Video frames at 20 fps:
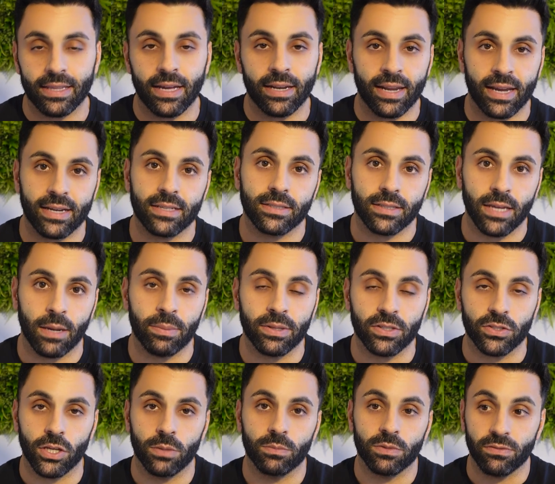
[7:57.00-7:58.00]
that next step in
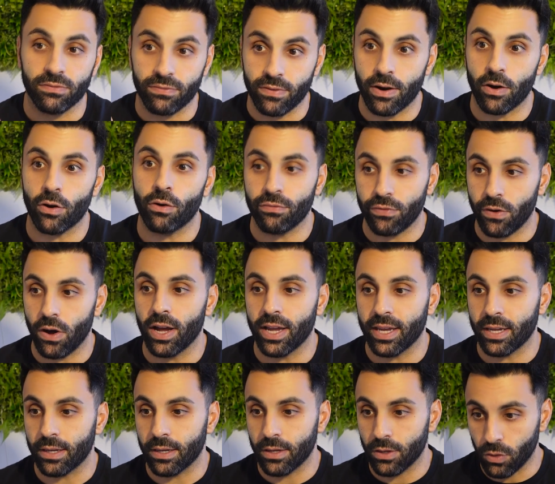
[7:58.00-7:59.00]
terms of
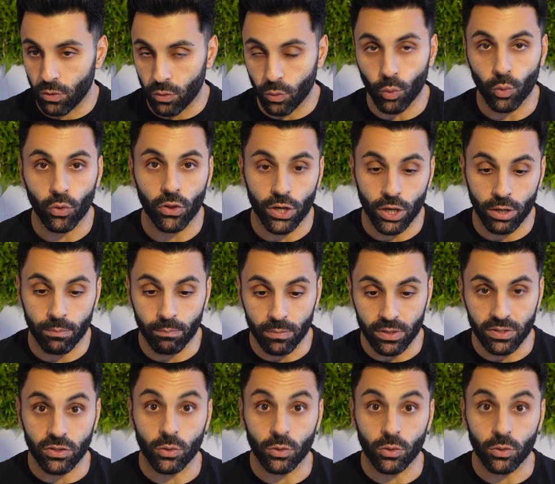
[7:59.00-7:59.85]
verifying all the numbers